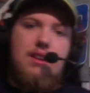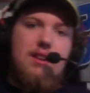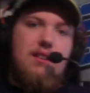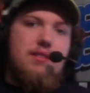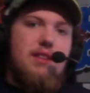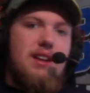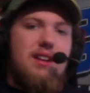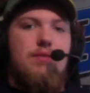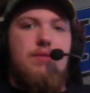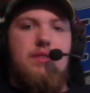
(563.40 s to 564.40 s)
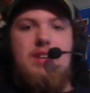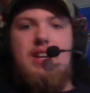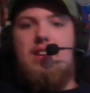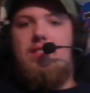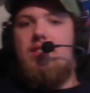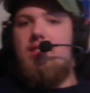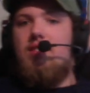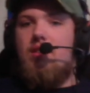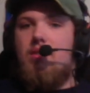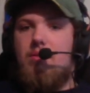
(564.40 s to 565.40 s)
for the next few days, so
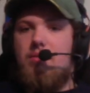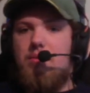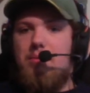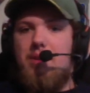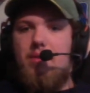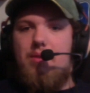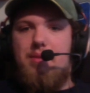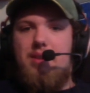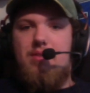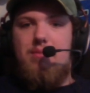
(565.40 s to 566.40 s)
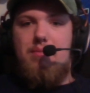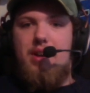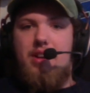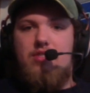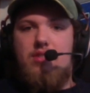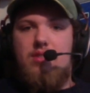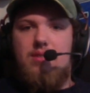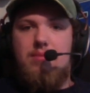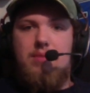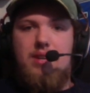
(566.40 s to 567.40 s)
I probably won't be doing much,
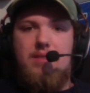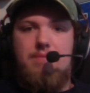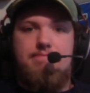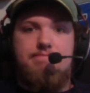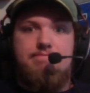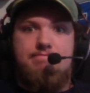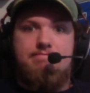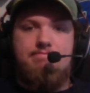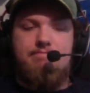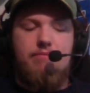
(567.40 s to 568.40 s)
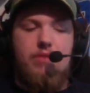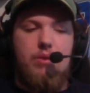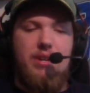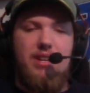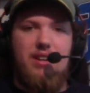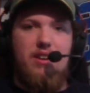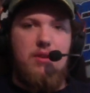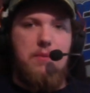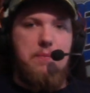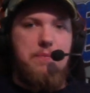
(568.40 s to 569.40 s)
but what are you going to do?
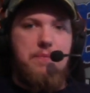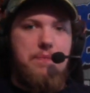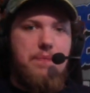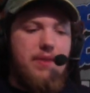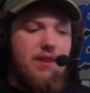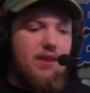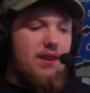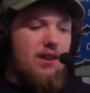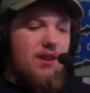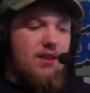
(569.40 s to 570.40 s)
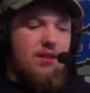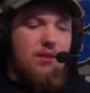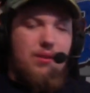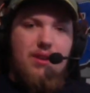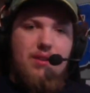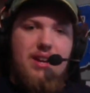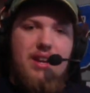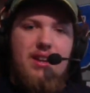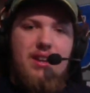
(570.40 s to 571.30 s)
So, alright,